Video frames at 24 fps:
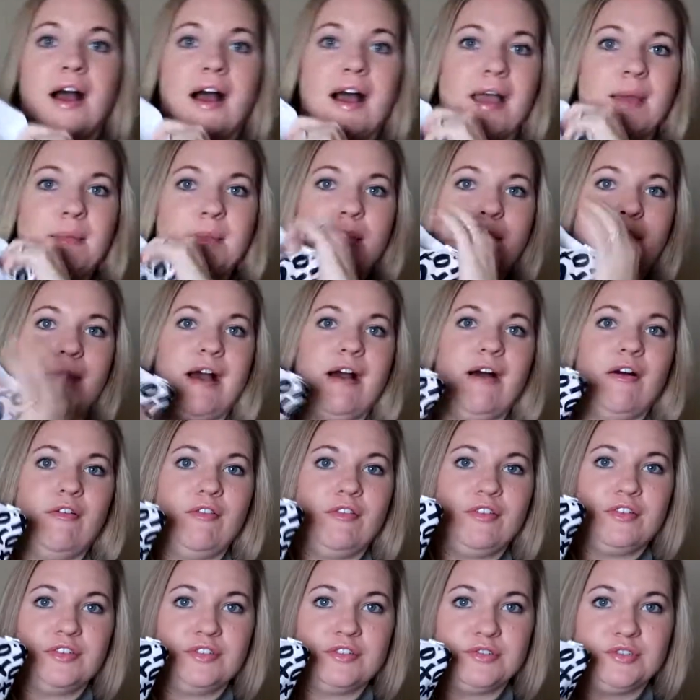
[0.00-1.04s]
I'm
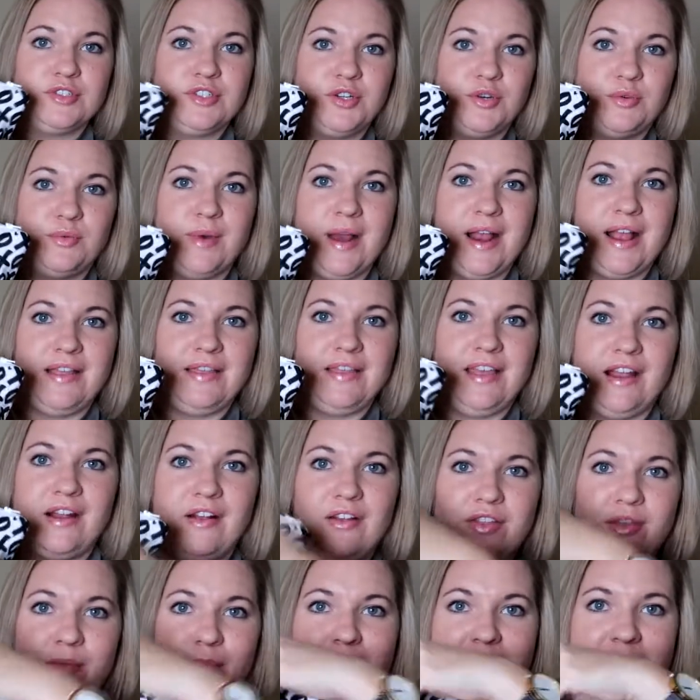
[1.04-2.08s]
about to right there
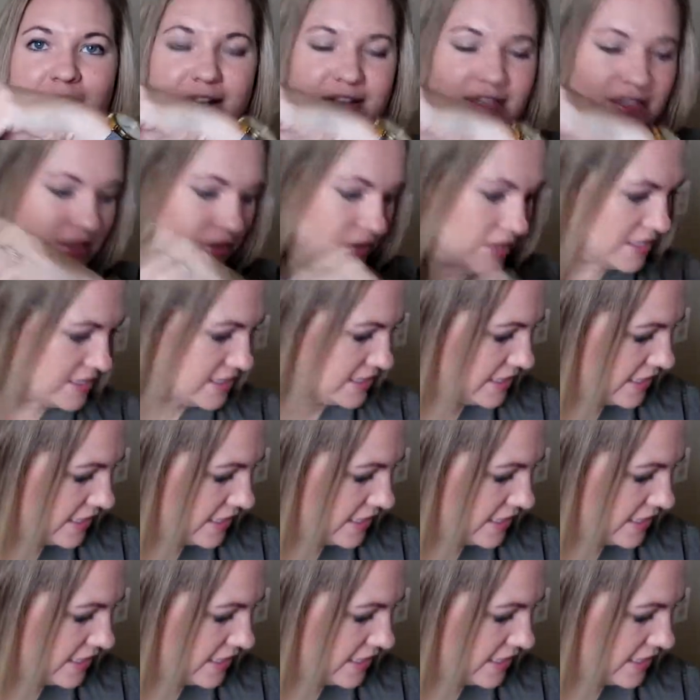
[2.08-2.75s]
on the bag, so let's